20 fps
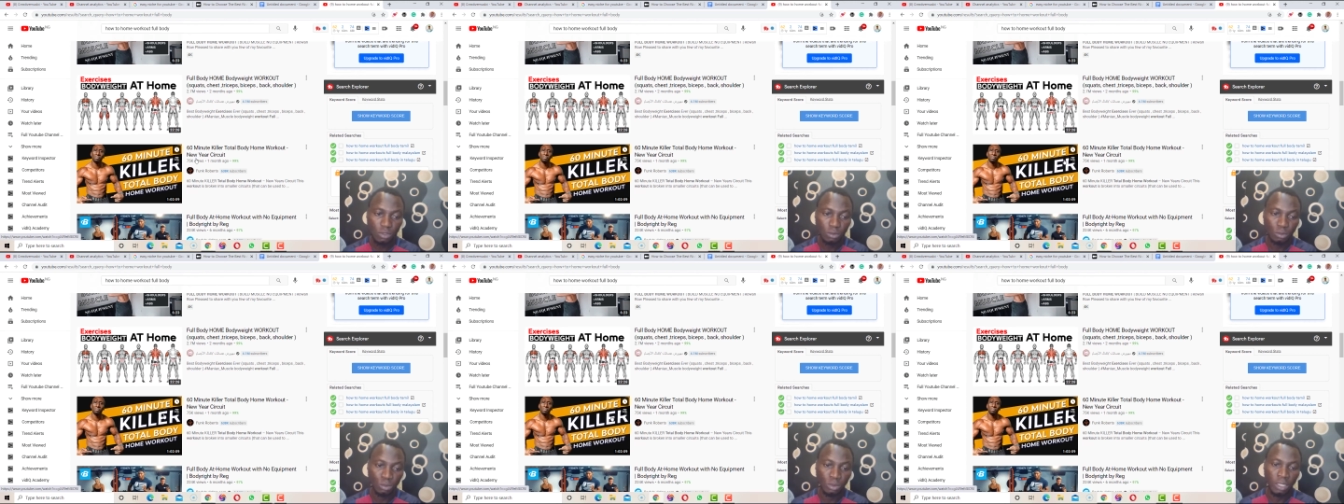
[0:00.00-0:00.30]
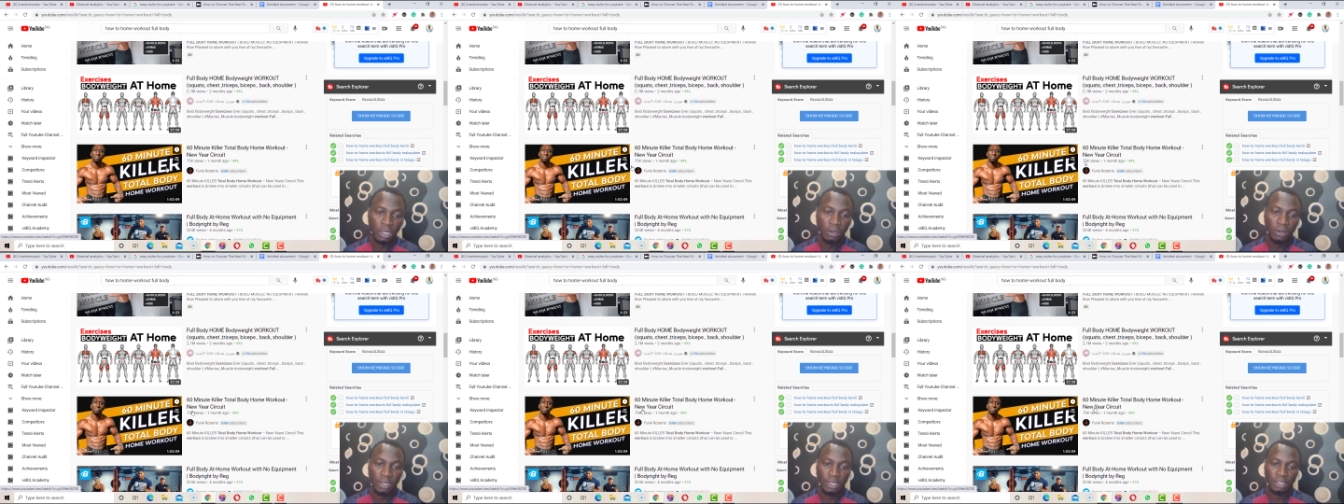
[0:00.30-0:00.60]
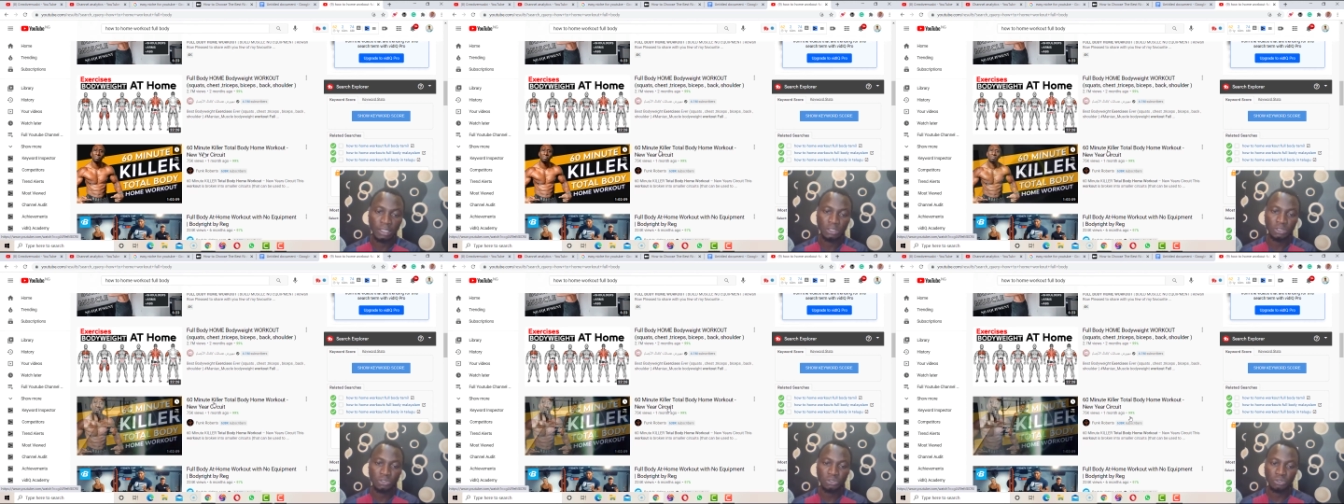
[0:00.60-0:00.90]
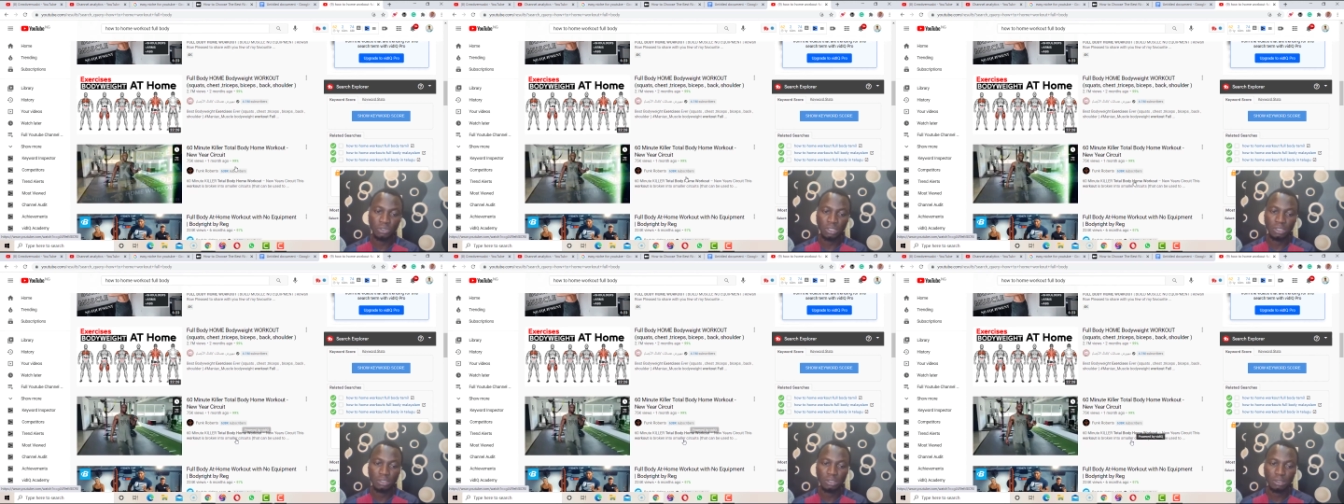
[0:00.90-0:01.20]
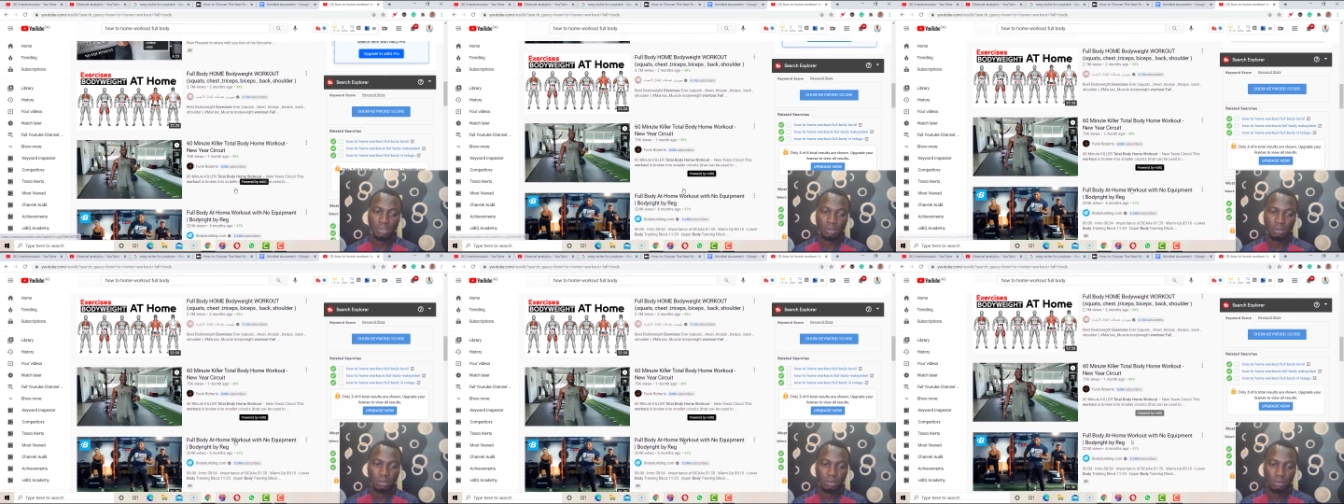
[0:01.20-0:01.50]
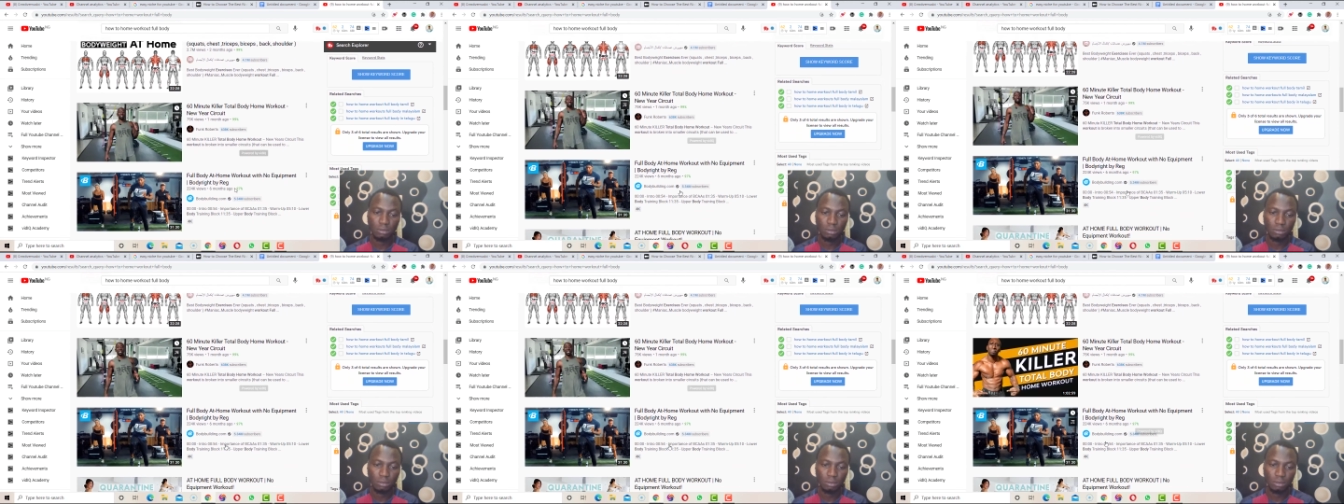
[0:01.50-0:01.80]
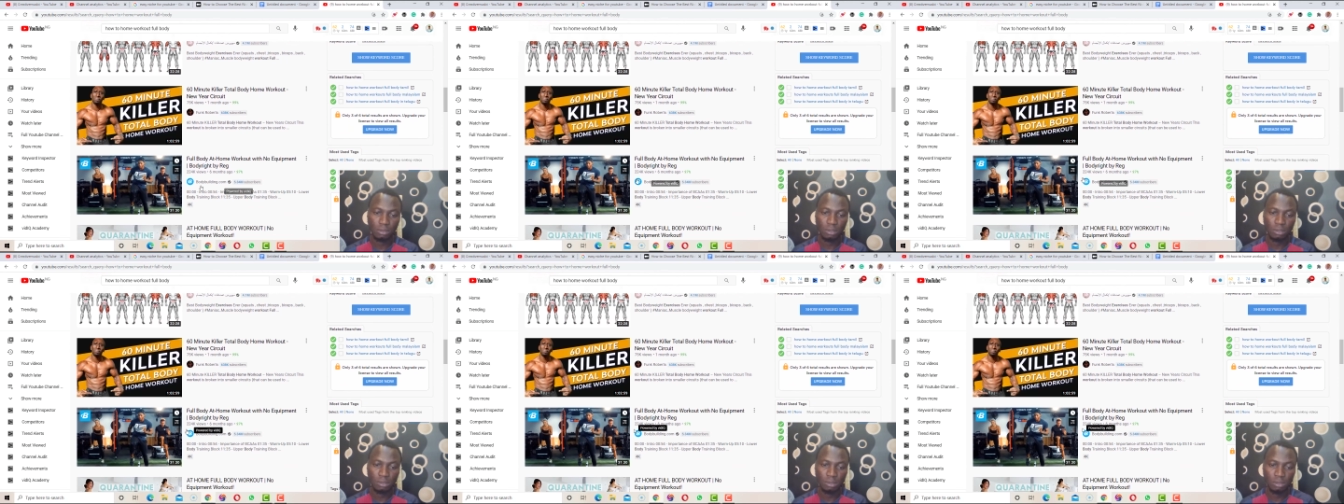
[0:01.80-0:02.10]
without any stress. You